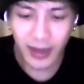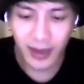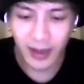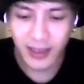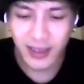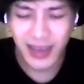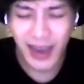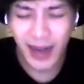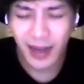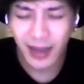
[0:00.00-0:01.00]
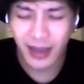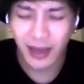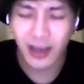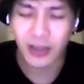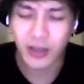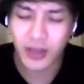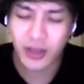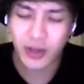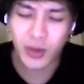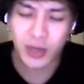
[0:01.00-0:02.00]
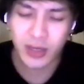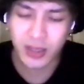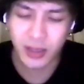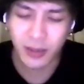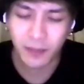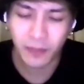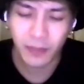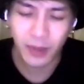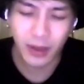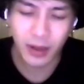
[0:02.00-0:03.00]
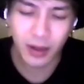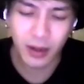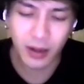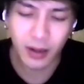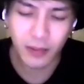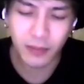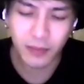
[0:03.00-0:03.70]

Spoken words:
it's kind of like a continuous uh,